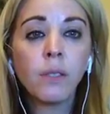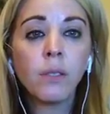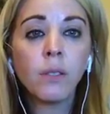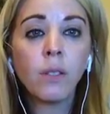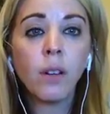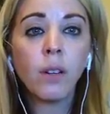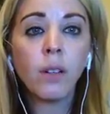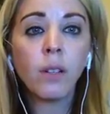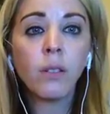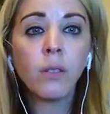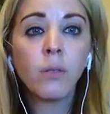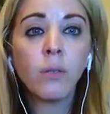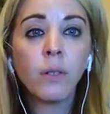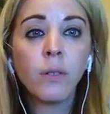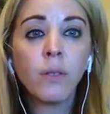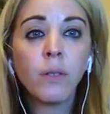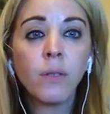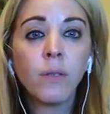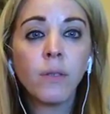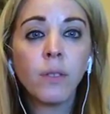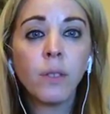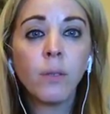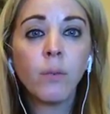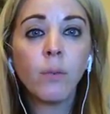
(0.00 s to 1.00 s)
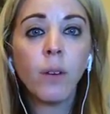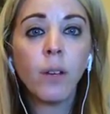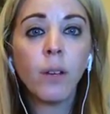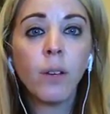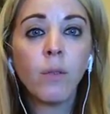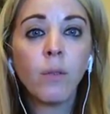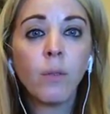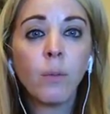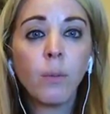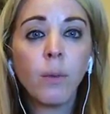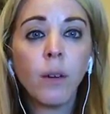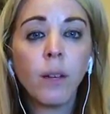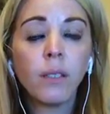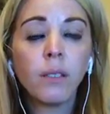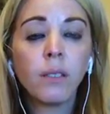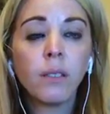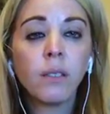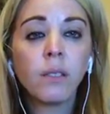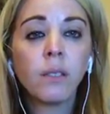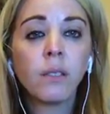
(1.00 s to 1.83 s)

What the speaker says: start at 350, way overpriced in this